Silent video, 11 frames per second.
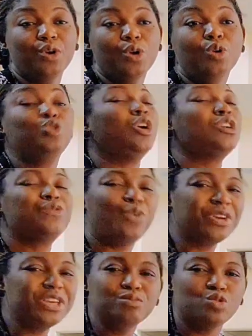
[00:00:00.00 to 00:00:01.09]
just for
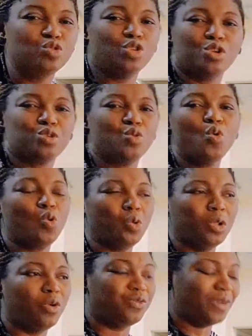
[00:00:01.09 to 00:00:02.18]
him to just go cool
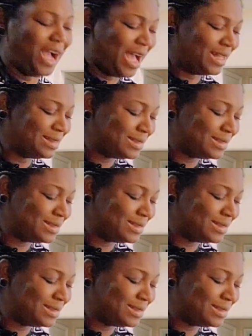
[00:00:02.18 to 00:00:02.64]
off. And